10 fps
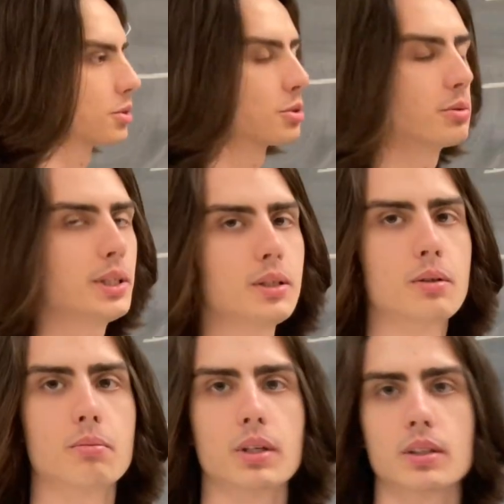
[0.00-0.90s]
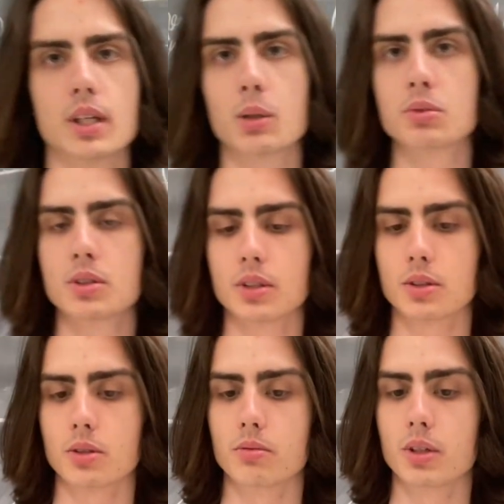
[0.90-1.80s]
three main types that
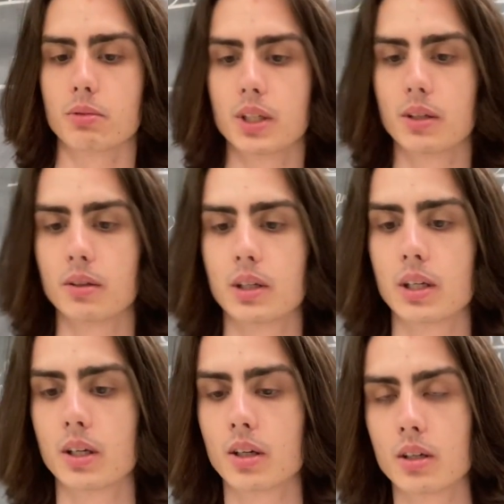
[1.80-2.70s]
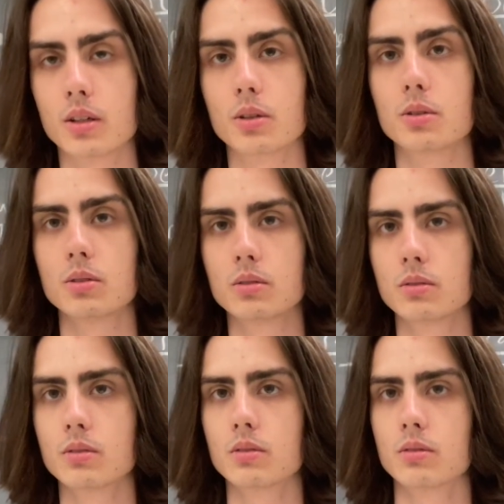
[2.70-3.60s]
are very good
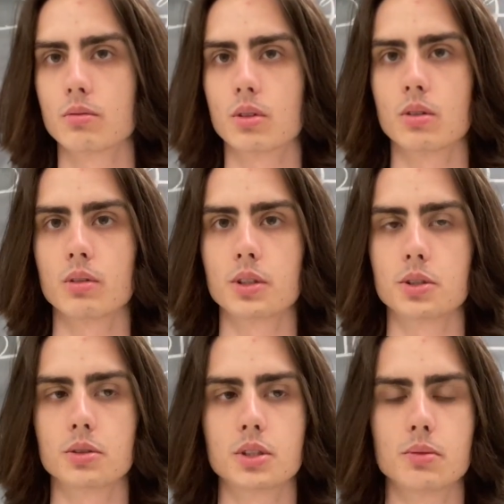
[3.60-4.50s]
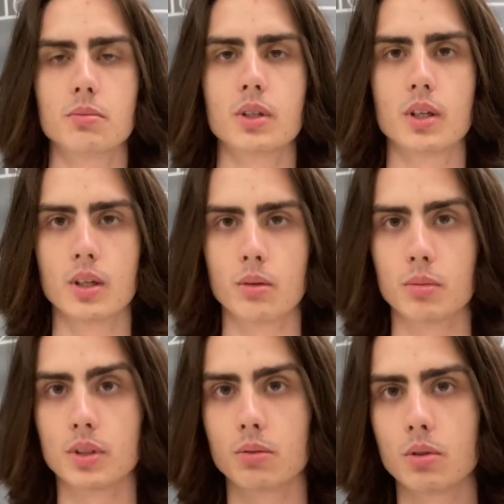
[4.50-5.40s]
for a relationship,
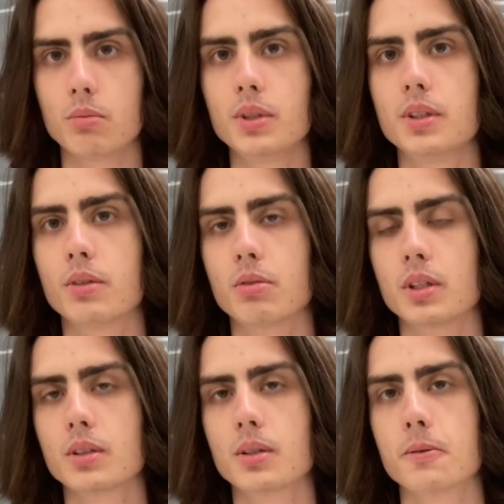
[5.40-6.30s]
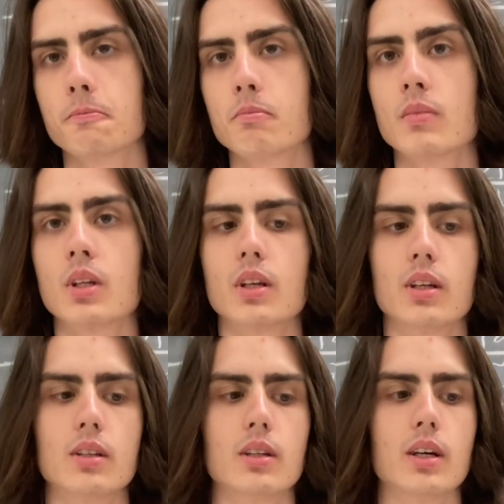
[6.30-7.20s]
but they will be different,
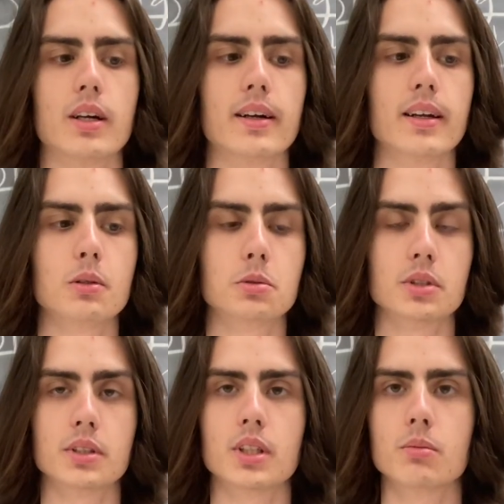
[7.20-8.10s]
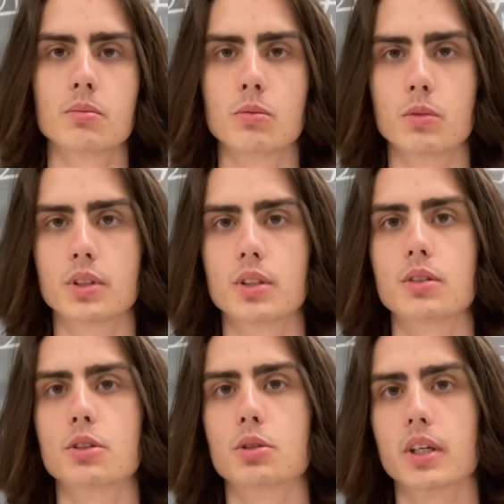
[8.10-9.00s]
and I illustrate them within
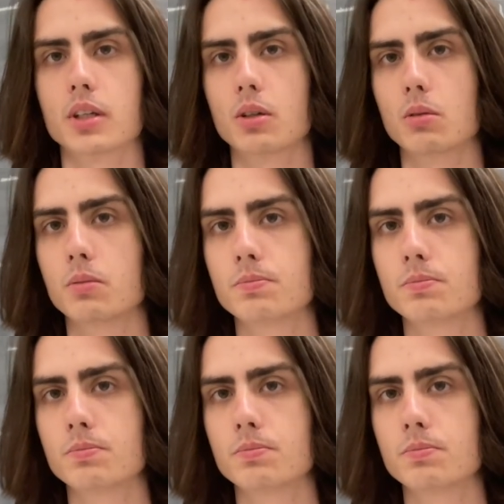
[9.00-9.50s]
the triangle.